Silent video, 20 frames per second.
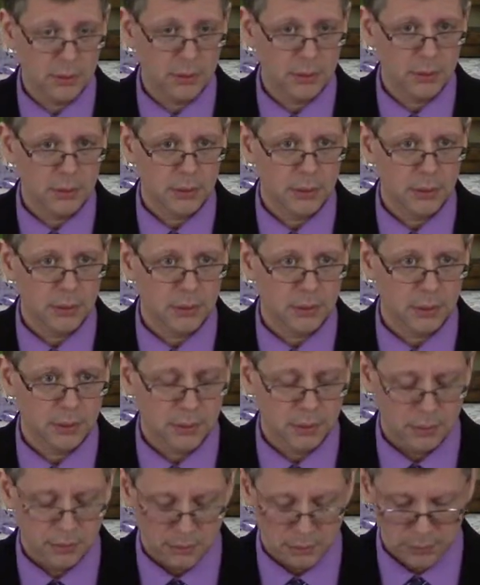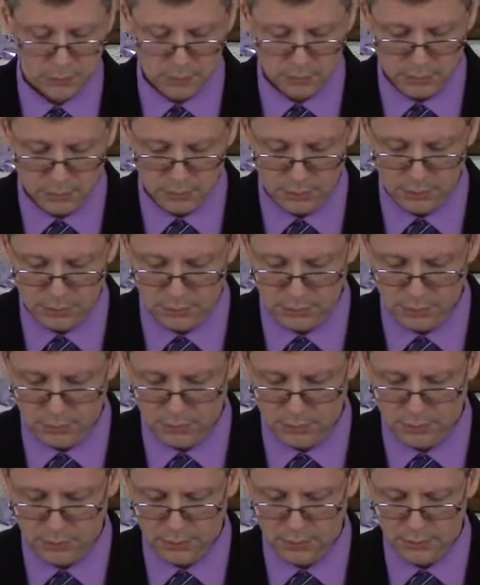
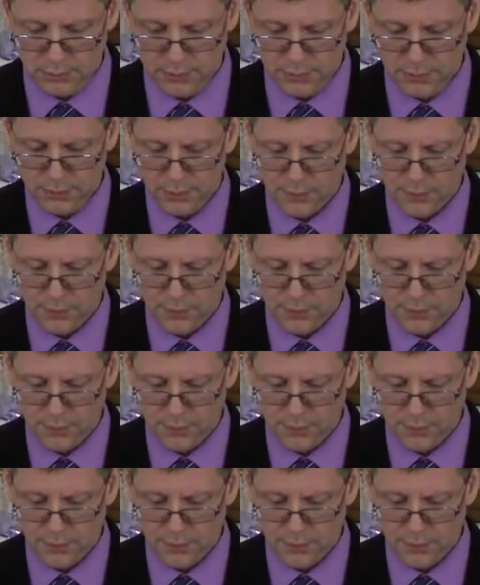[no speech]